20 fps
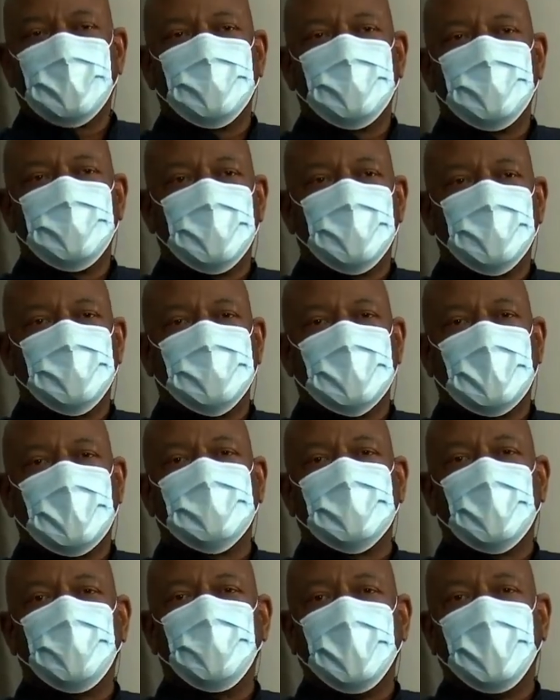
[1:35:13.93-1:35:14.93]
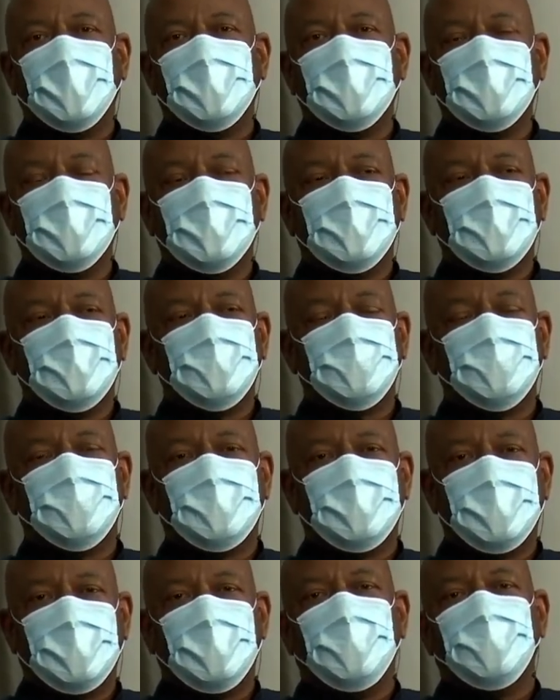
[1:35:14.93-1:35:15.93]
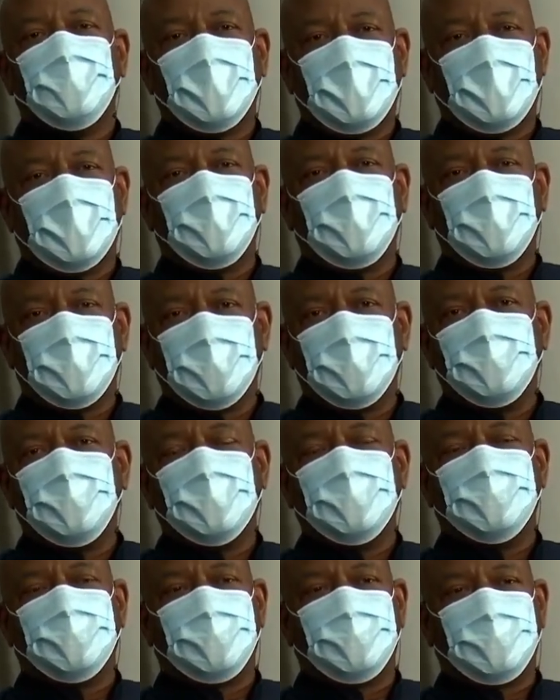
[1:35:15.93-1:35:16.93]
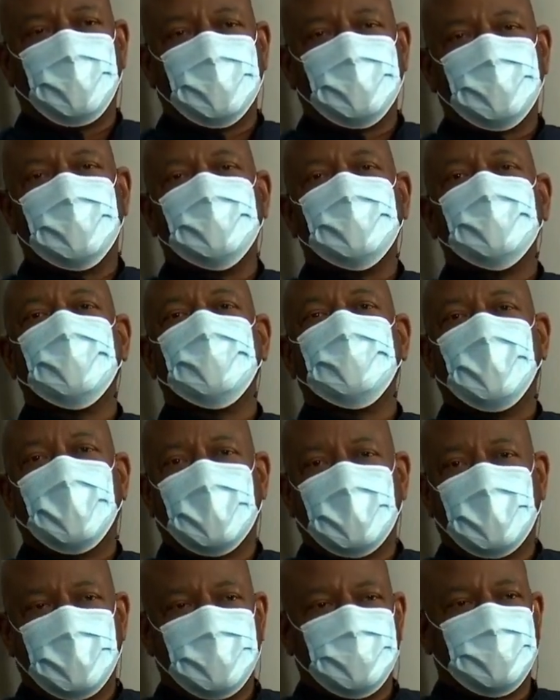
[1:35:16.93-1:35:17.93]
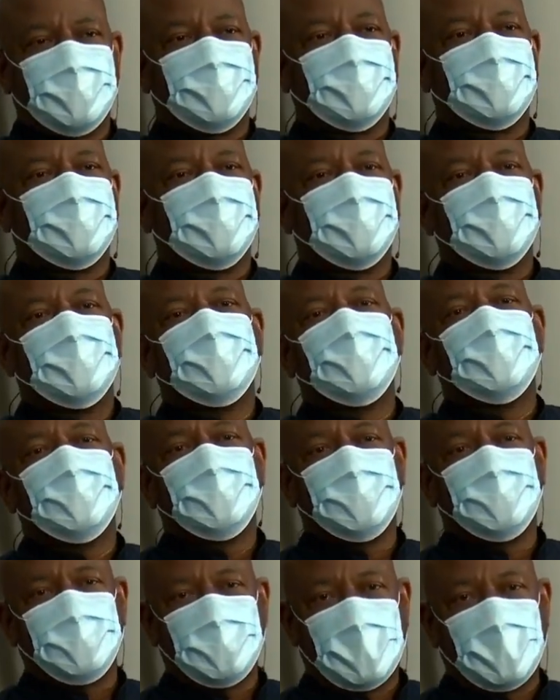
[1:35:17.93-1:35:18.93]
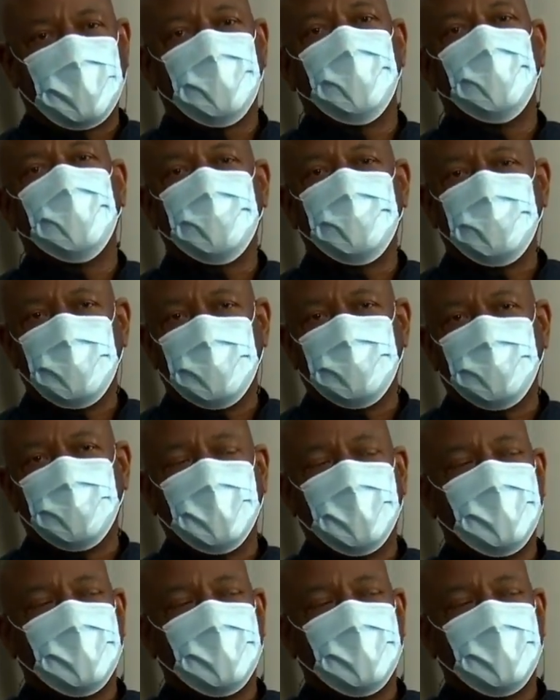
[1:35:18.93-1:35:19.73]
because as a way to deal with their problem of accessing markets, to say, call people